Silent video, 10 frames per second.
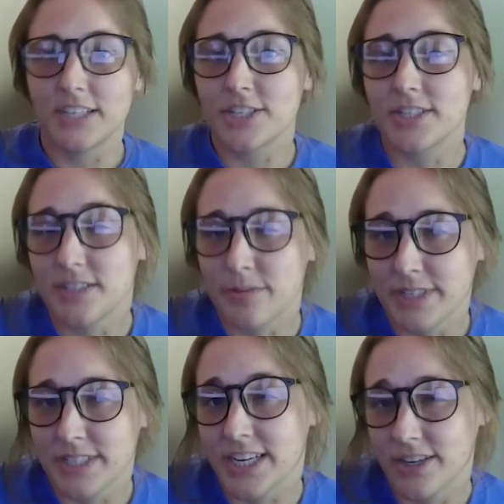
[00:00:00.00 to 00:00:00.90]
In addition
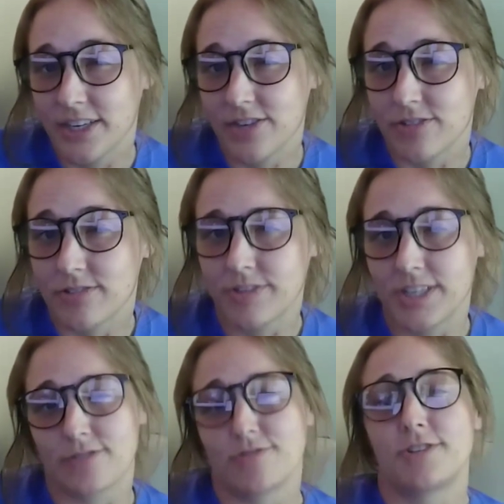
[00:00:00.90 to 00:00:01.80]
to material
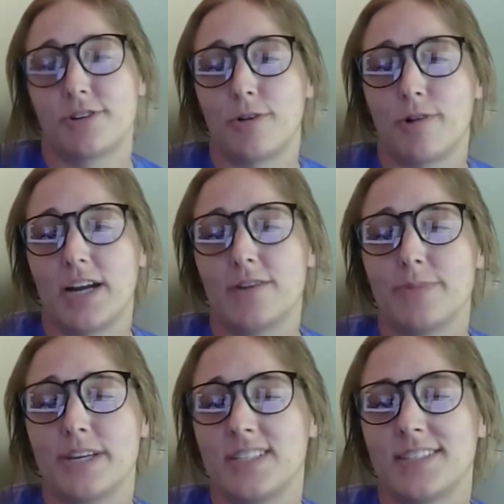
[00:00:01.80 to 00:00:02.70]
resource
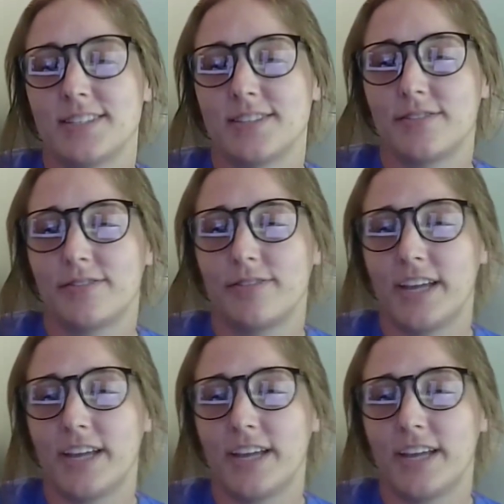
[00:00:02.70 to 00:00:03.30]
requirements,